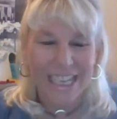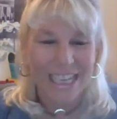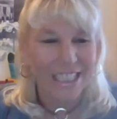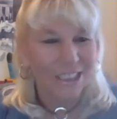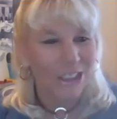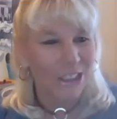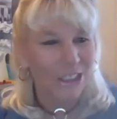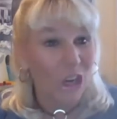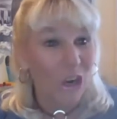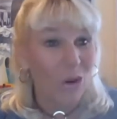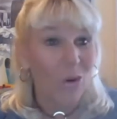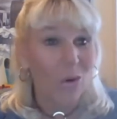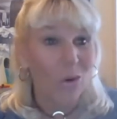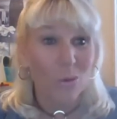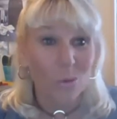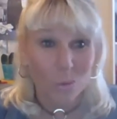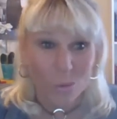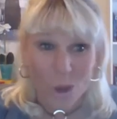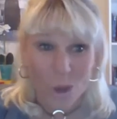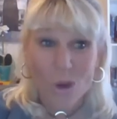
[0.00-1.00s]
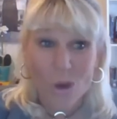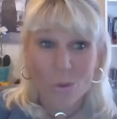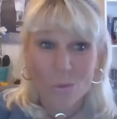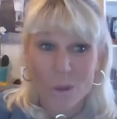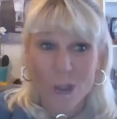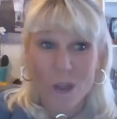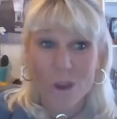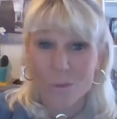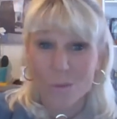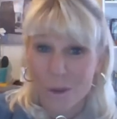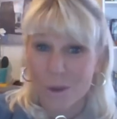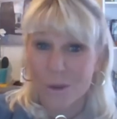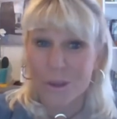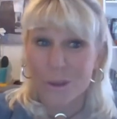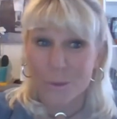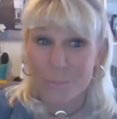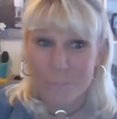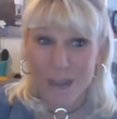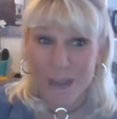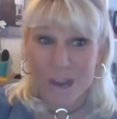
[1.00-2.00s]
So row, row, row
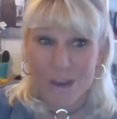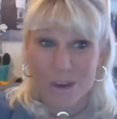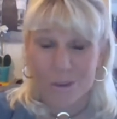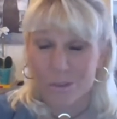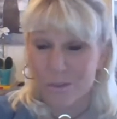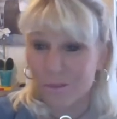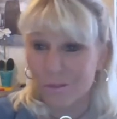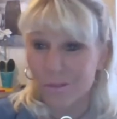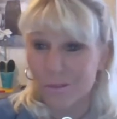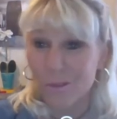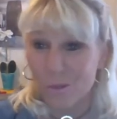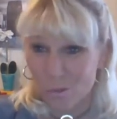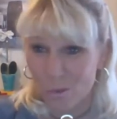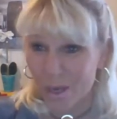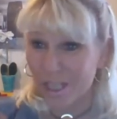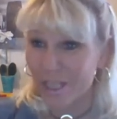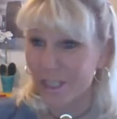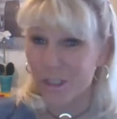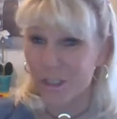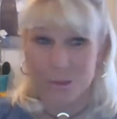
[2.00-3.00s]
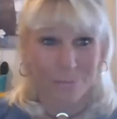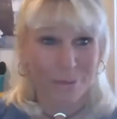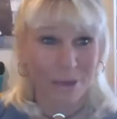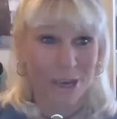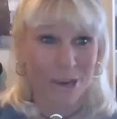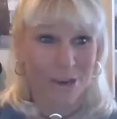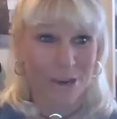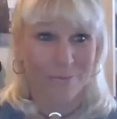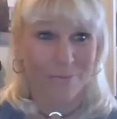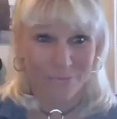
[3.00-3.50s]
your boat. What is your boat?